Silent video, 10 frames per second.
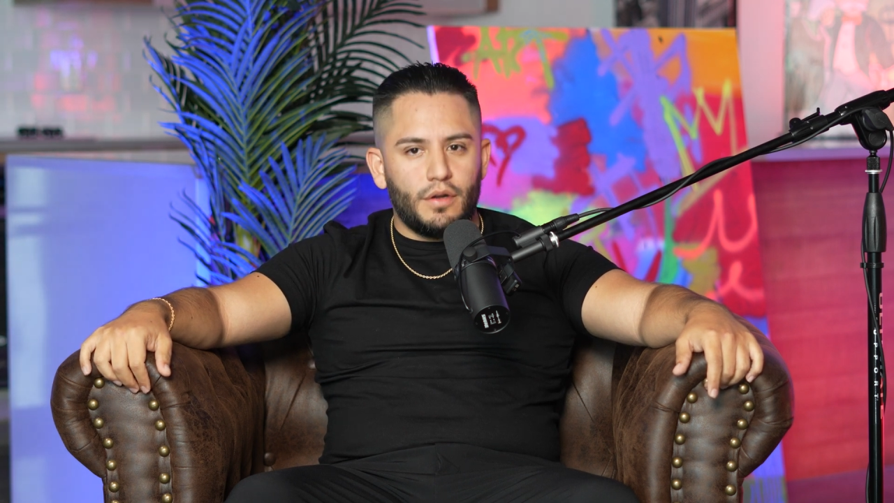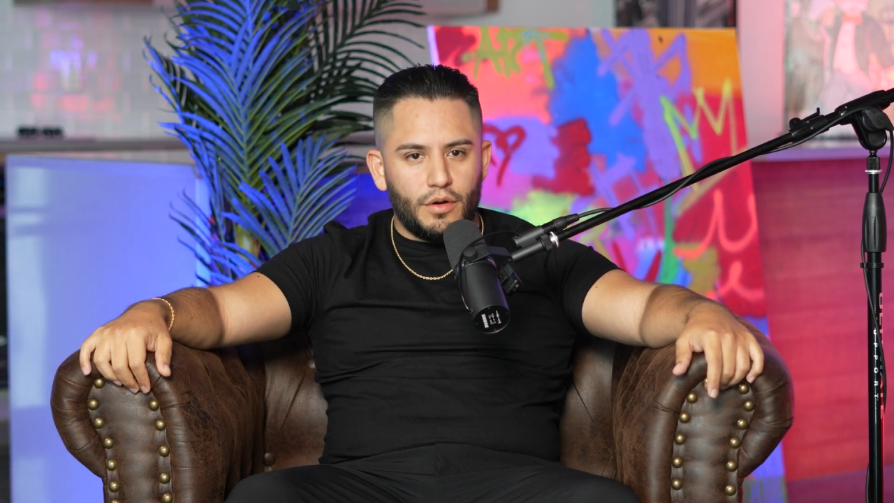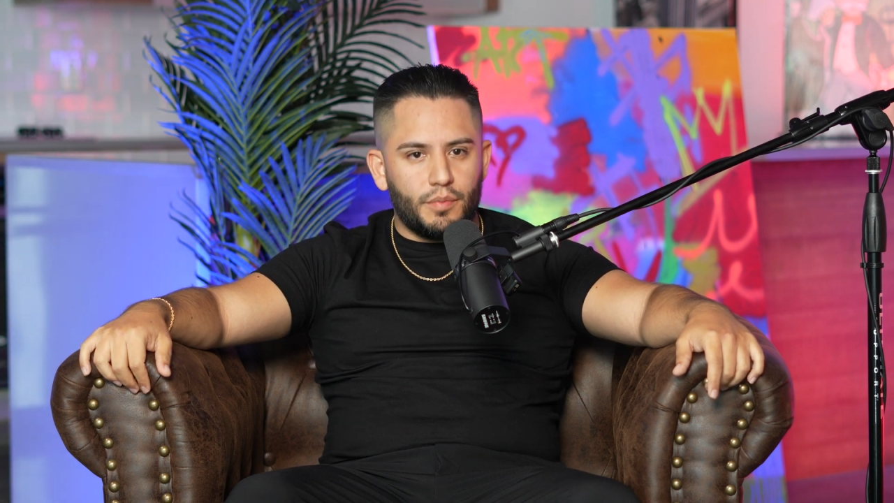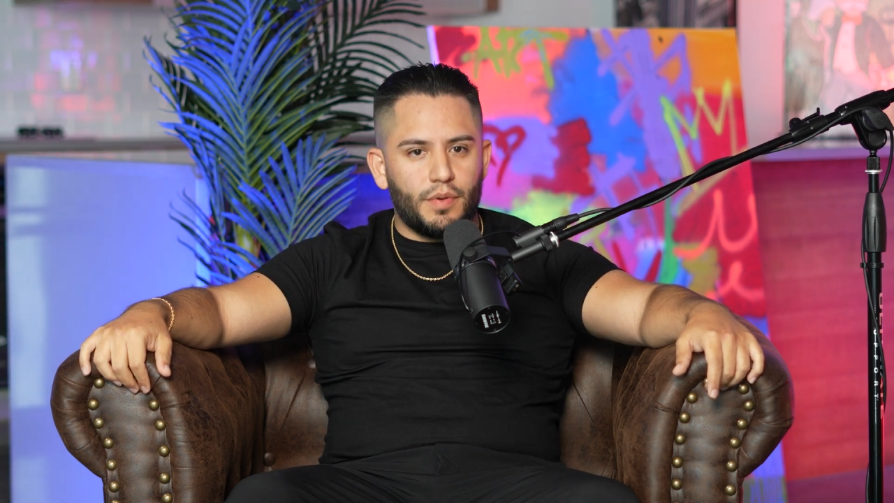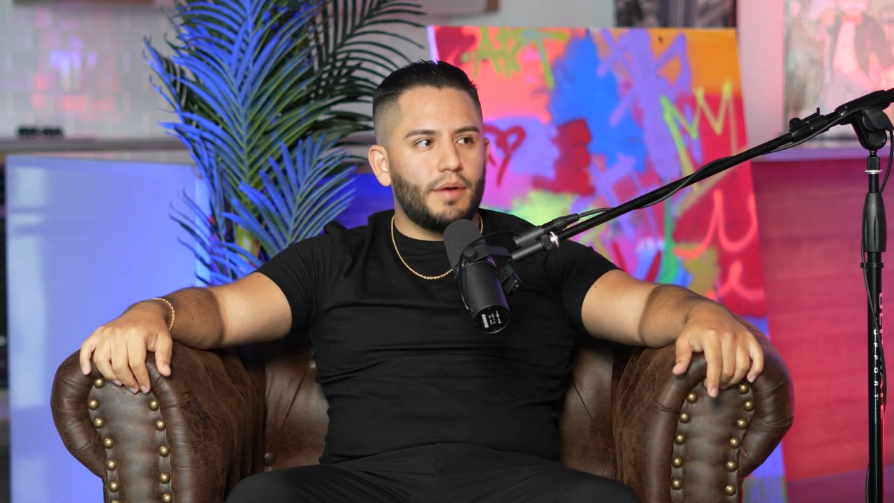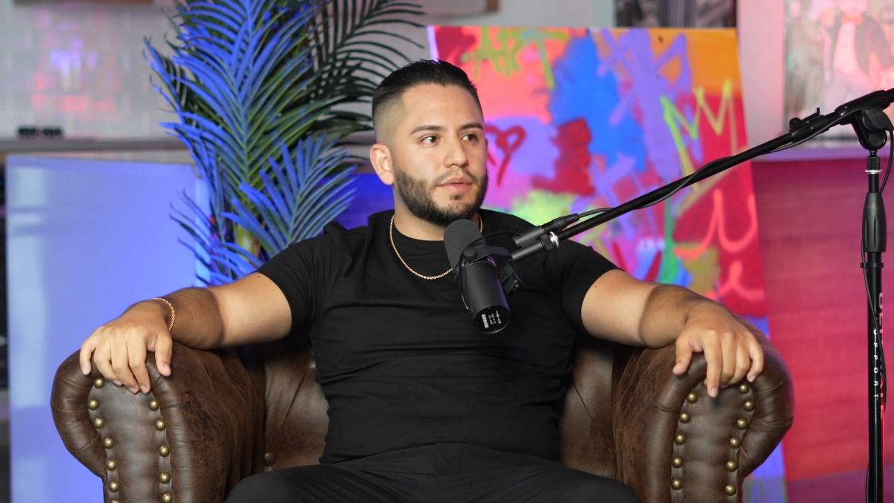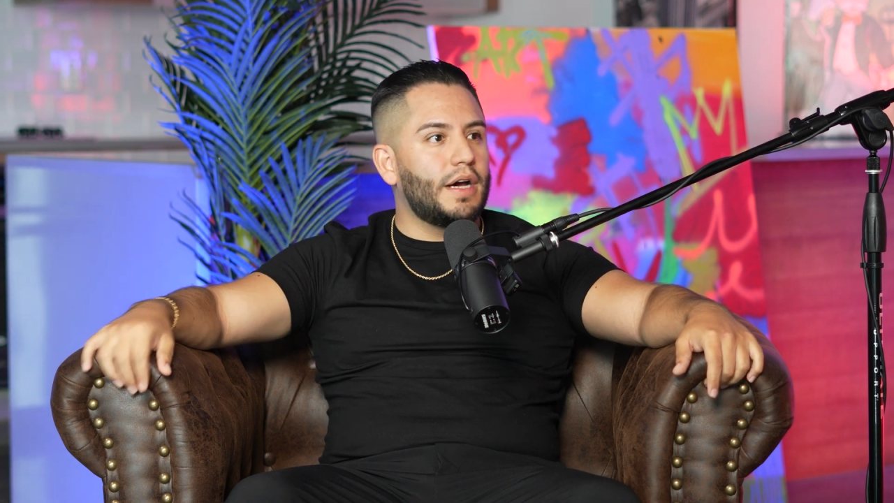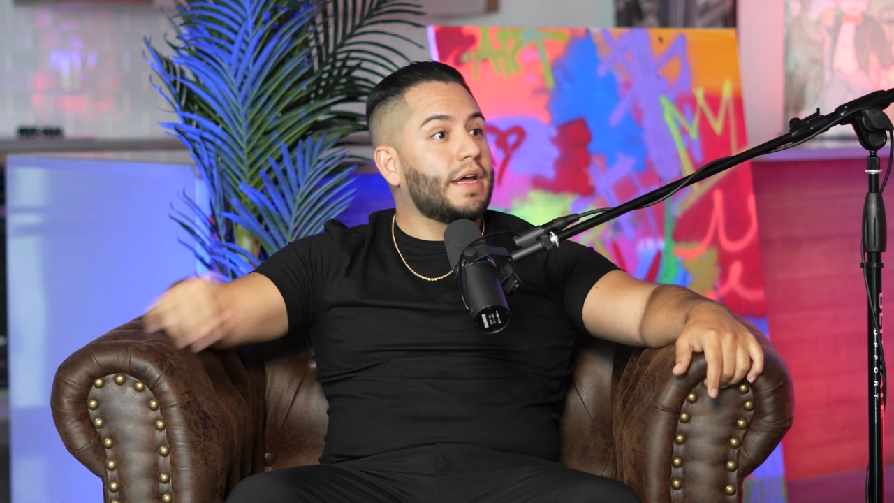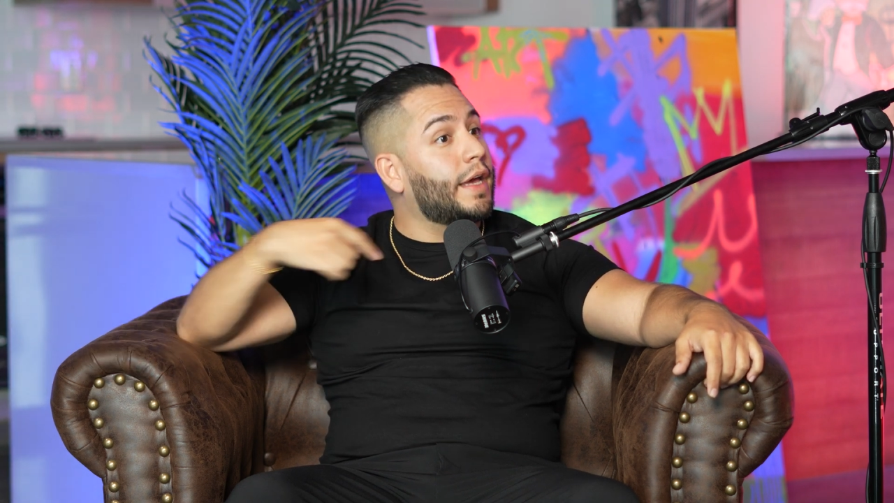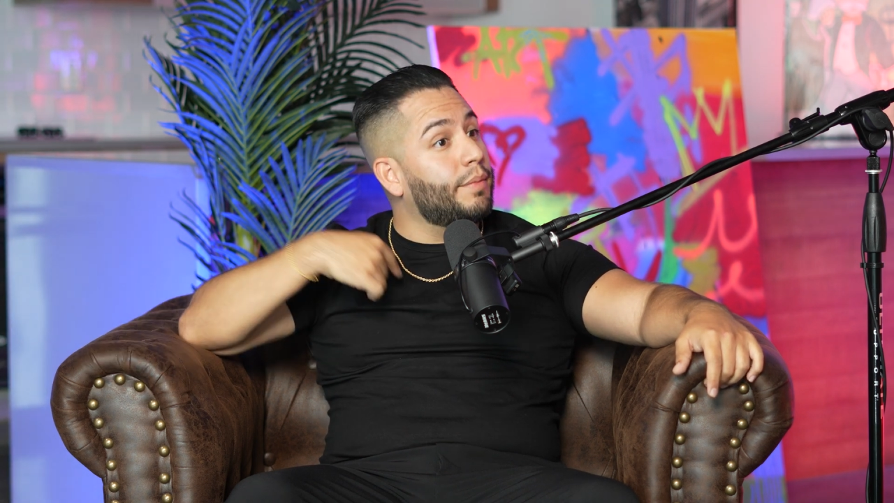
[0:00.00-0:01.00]
no problem,
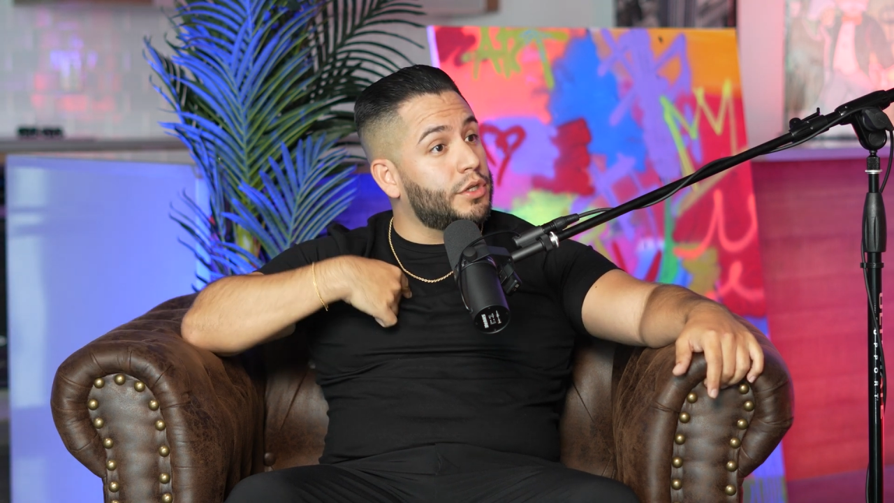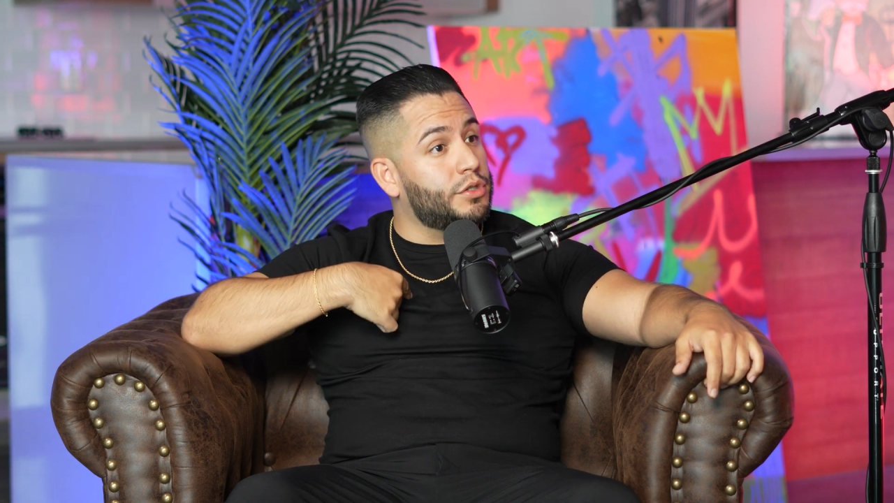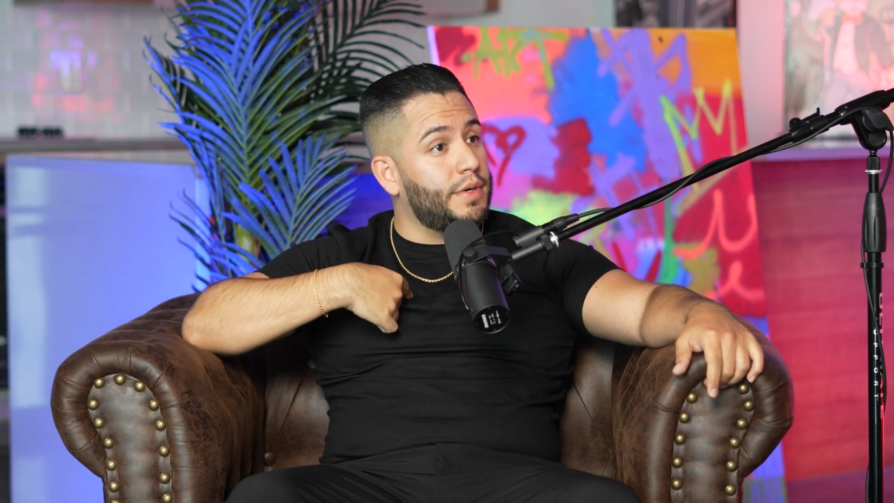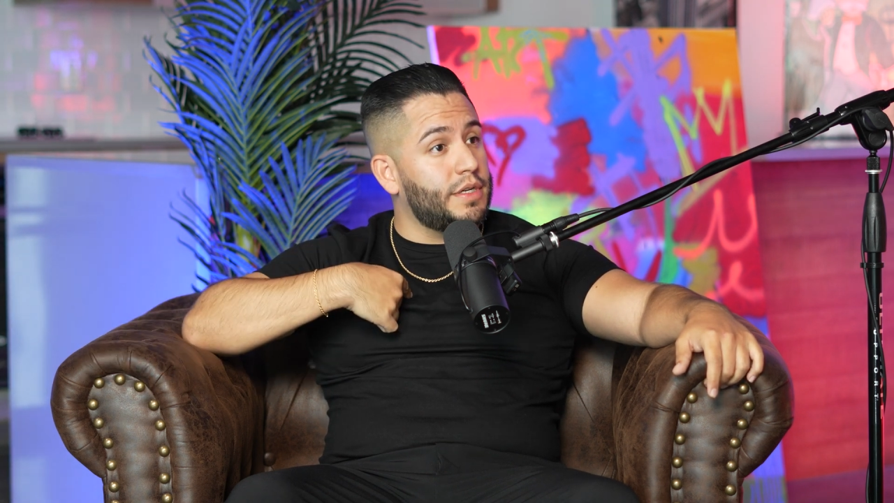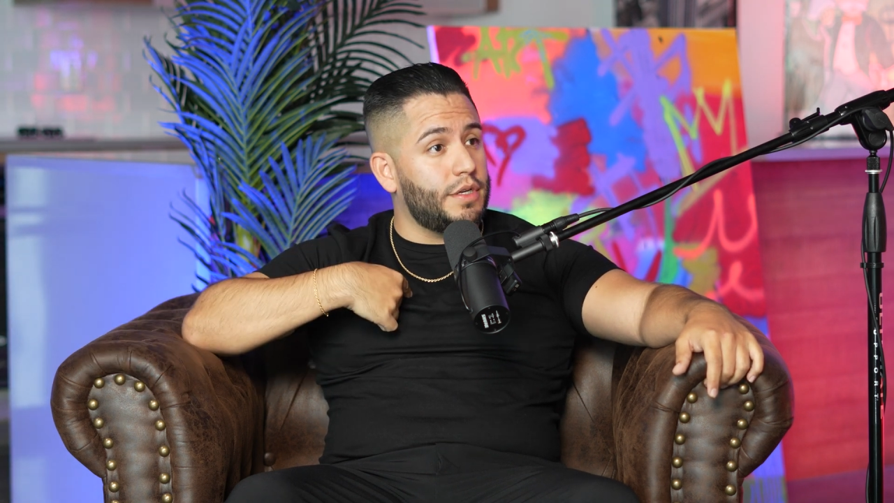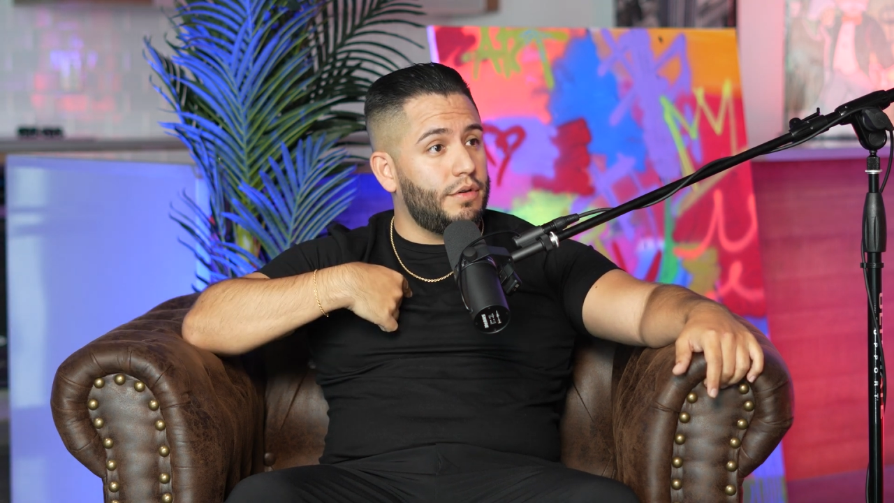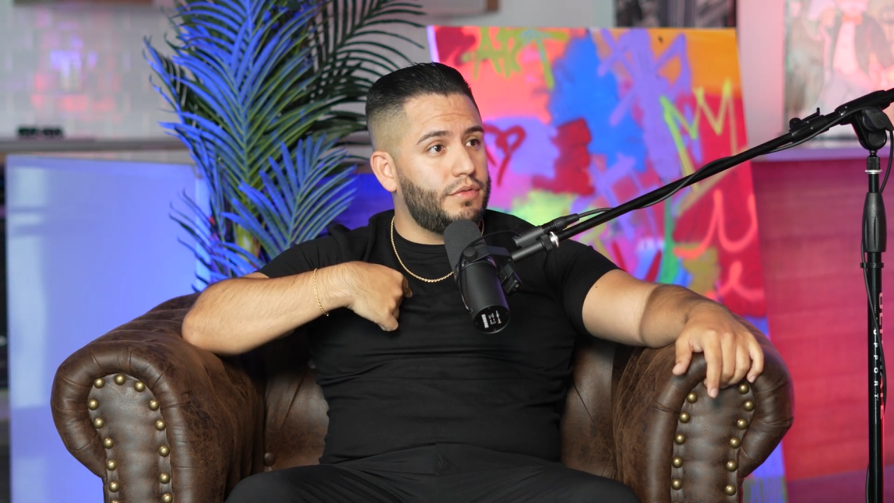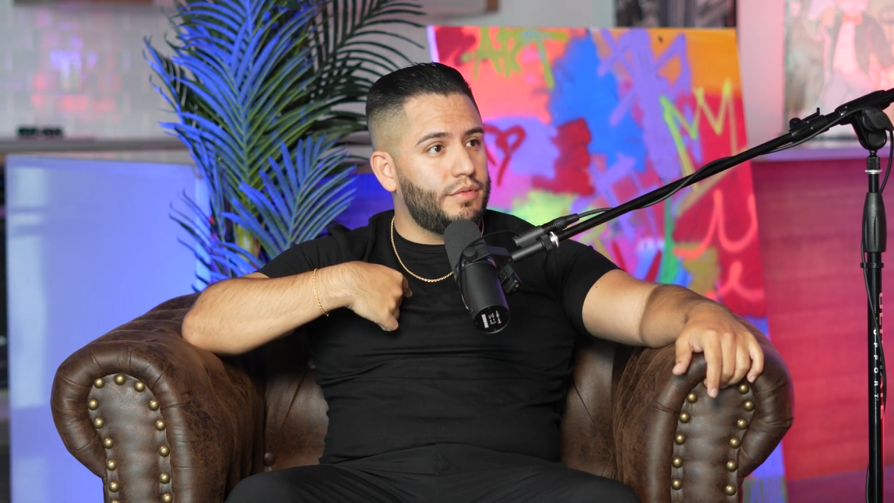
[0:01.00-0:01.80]
God, and kept it to myself.